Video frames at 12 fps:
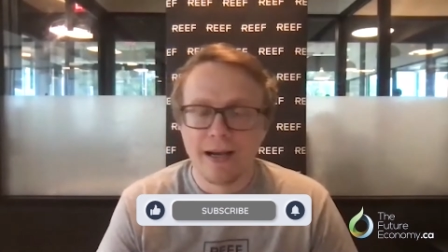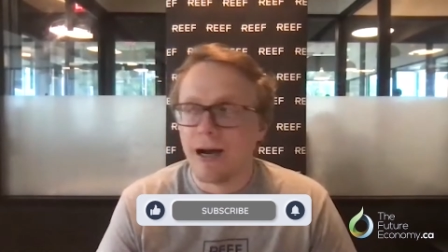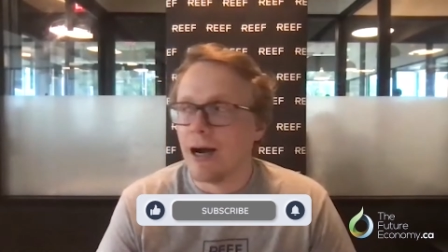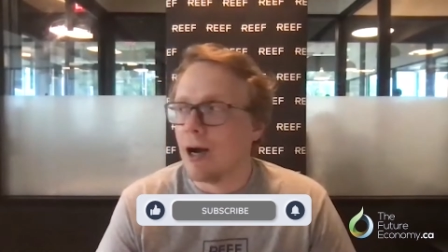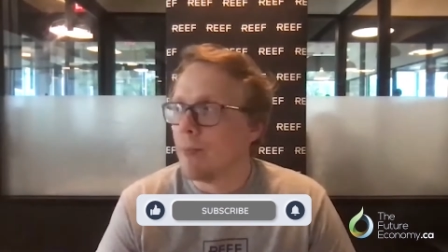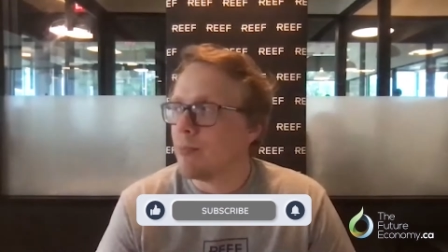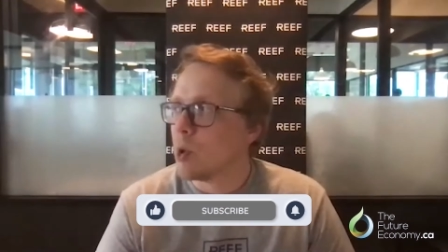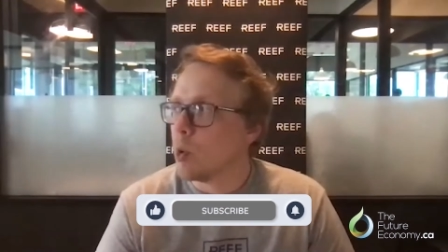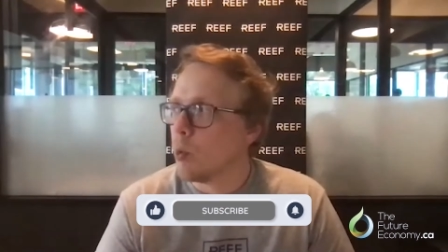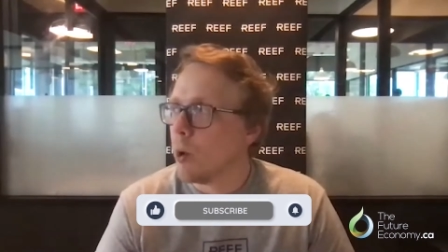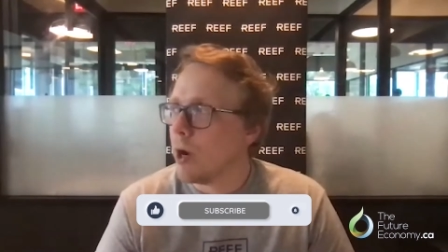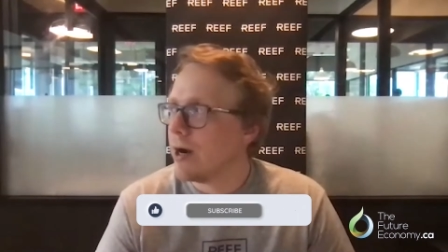um,
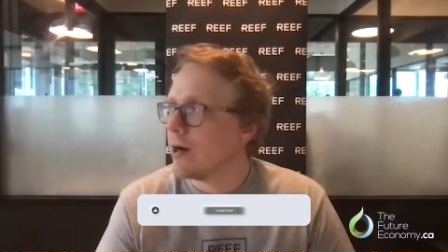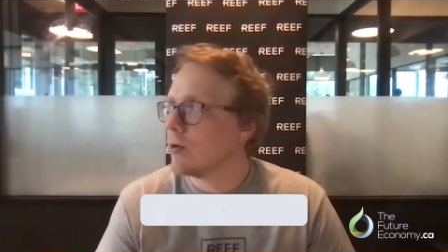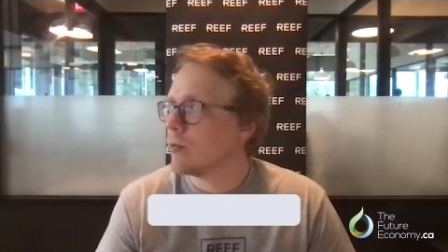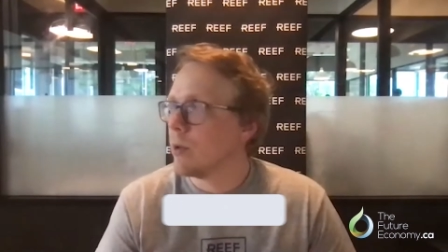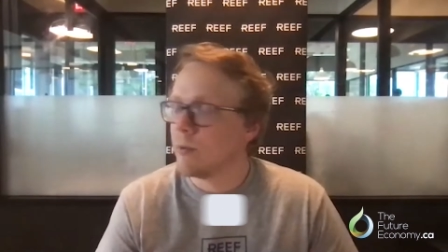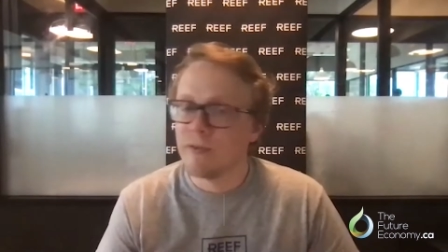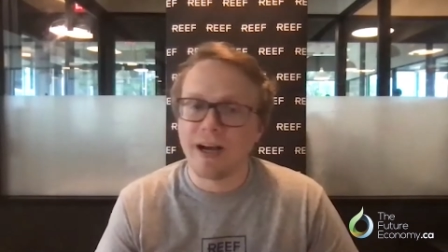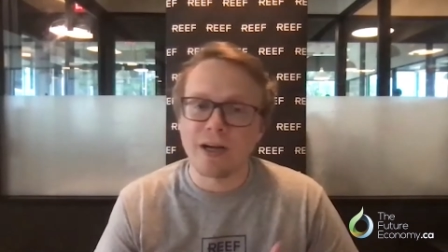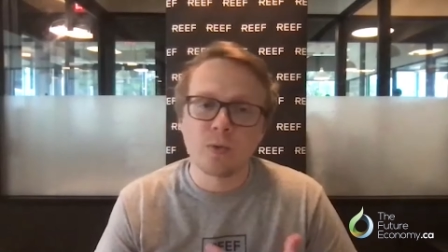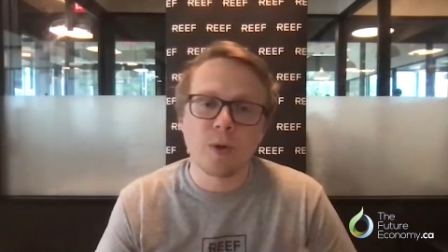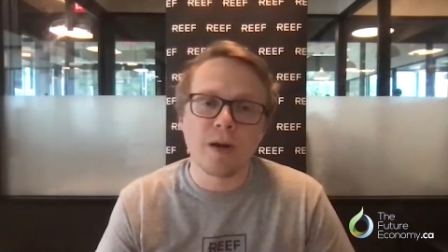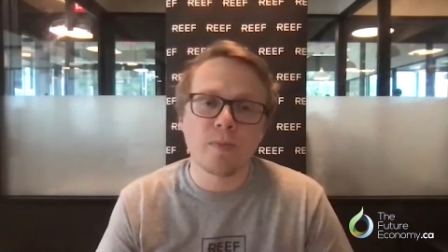where, where we've, had
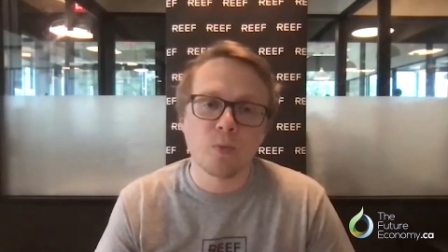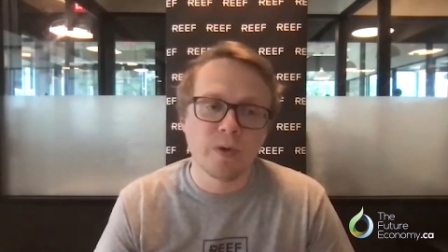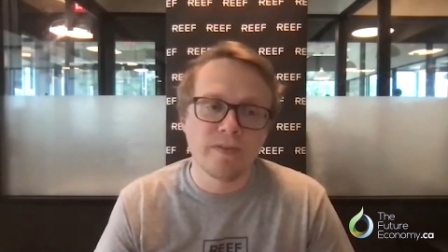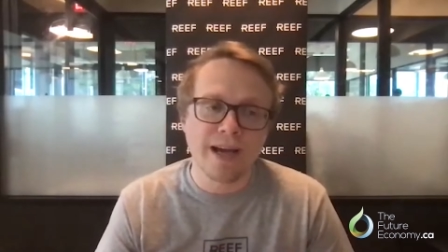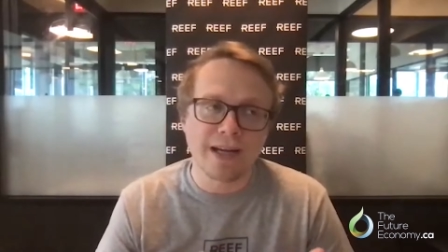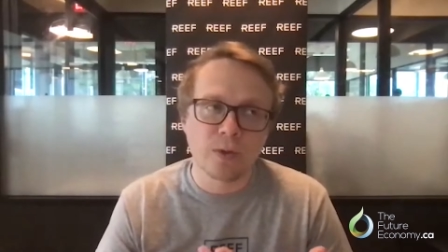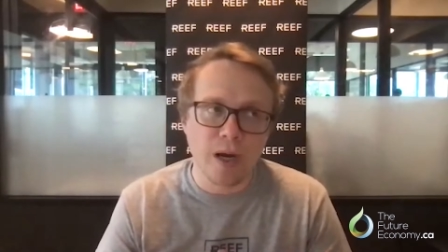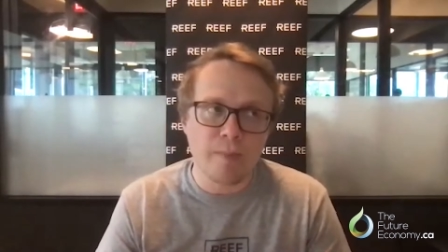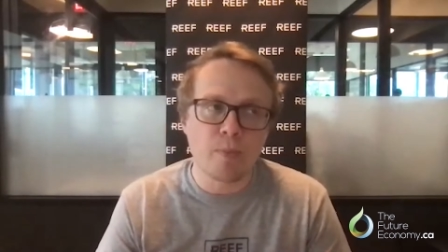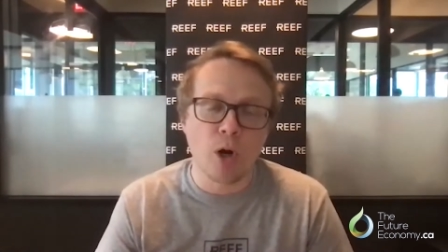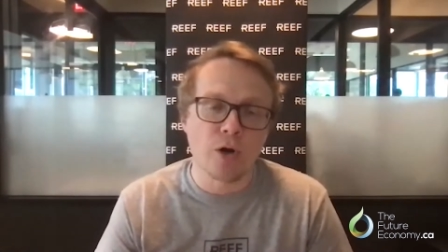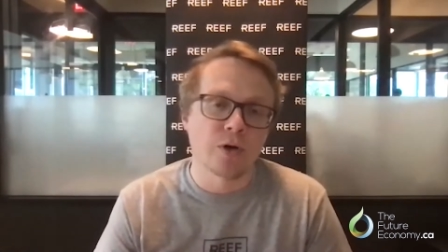great, we've had great
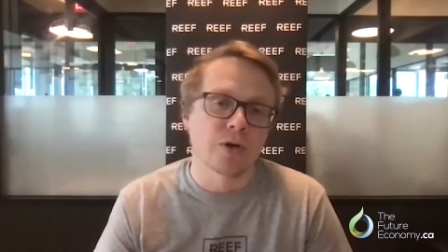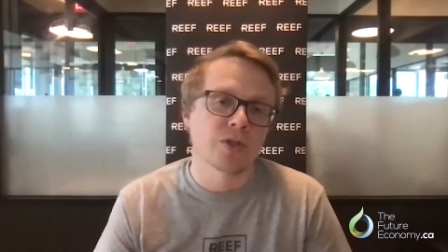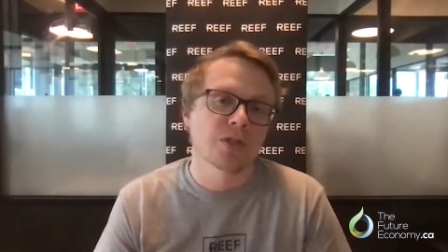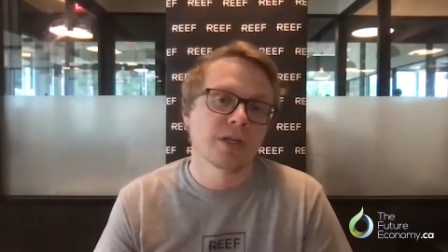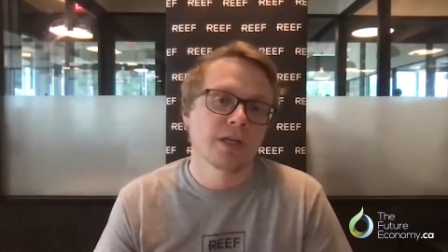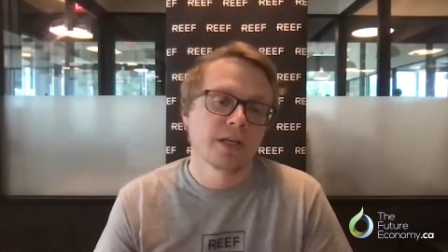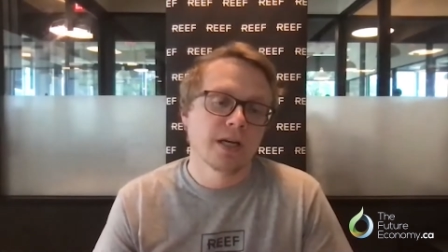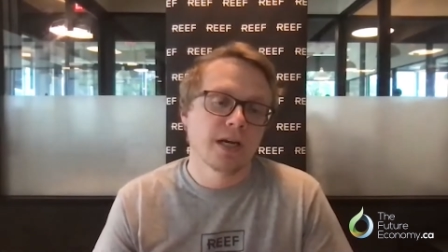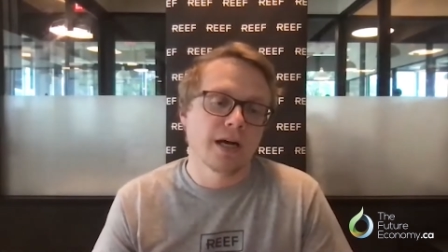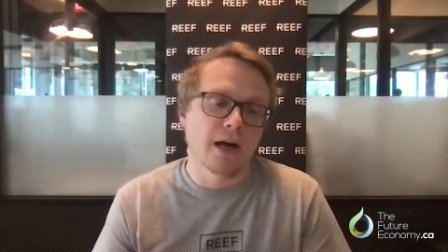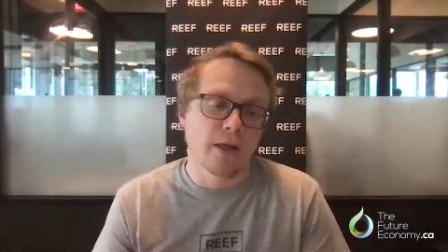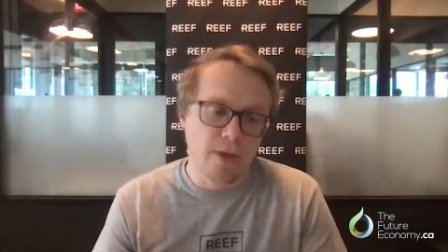partners,
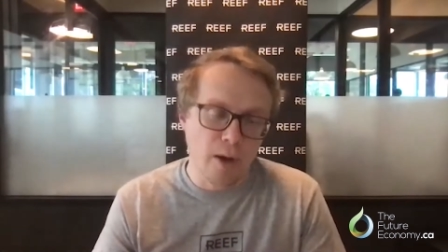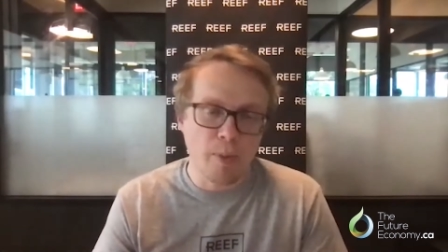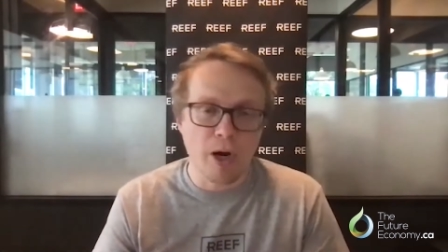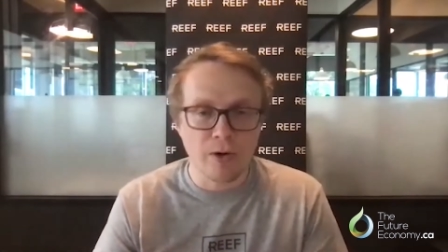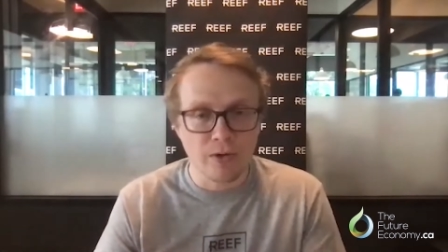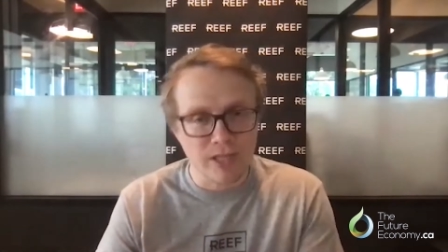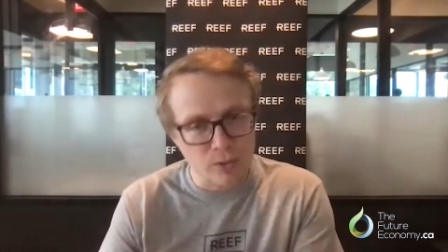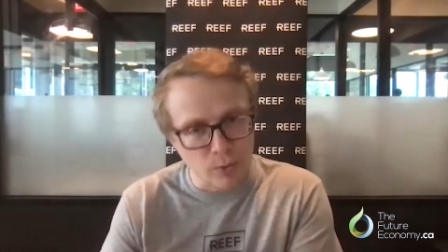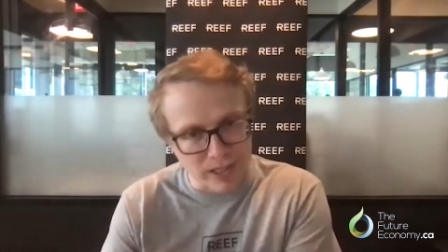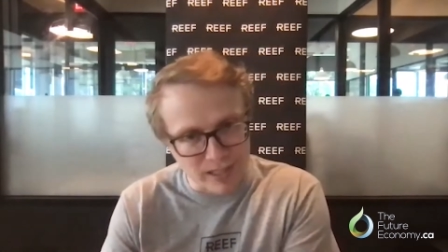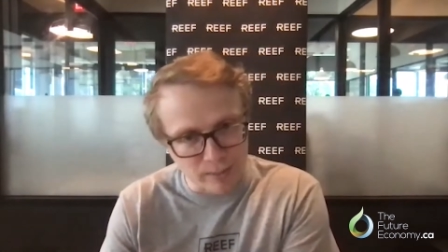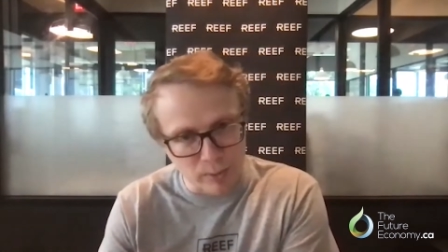uh, thought partners as well
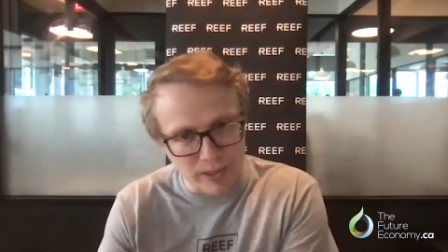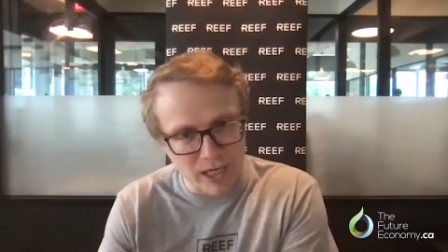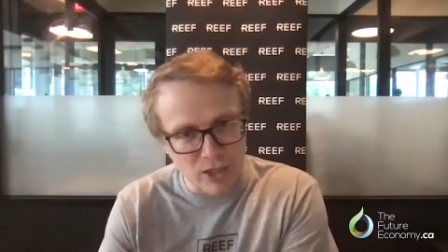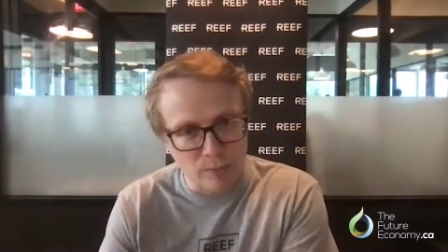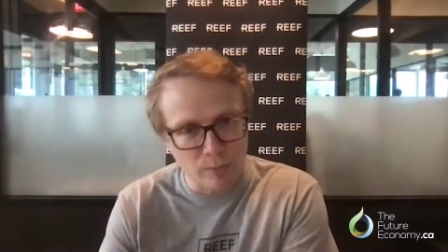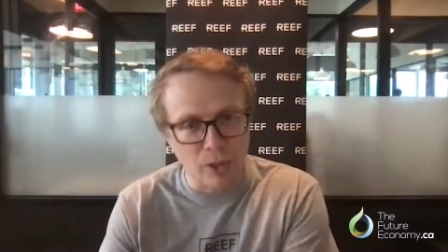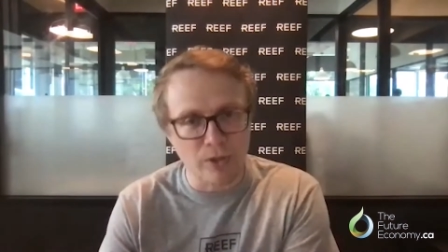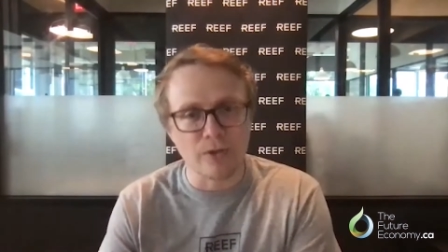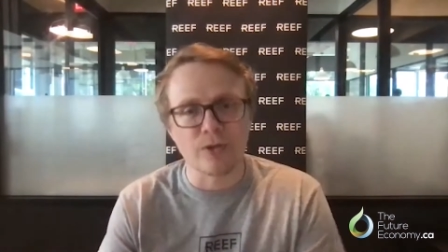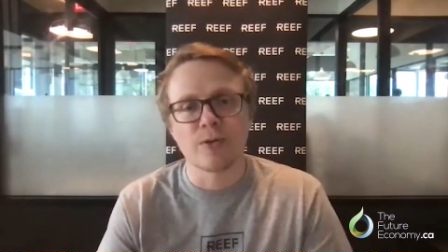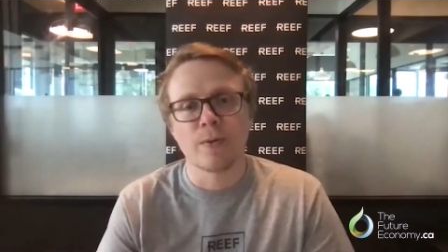as implementation partners,